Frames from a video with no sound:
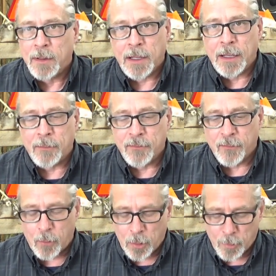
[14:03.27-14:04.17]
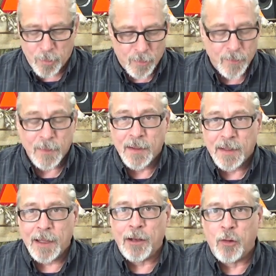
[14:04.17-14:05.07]
That was horrible.
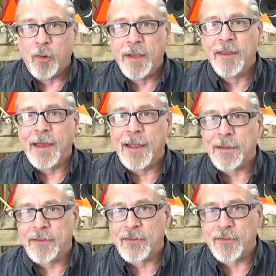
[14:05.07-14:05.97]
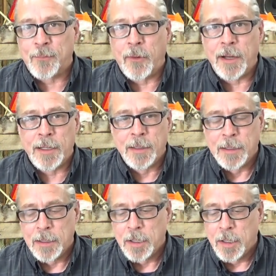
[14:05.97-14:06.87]
I had to relay it this spring.
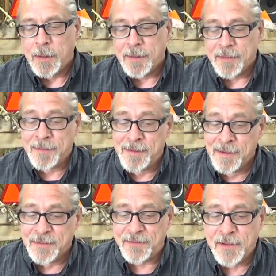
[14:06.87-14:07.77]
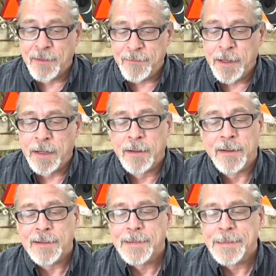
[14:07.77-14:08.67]
This stuff here,
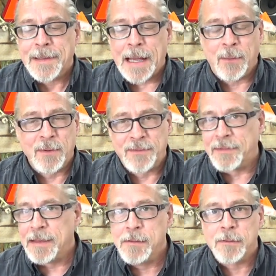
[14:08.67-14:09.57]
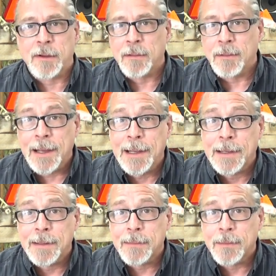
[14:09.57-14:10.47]
I would say you can lay it.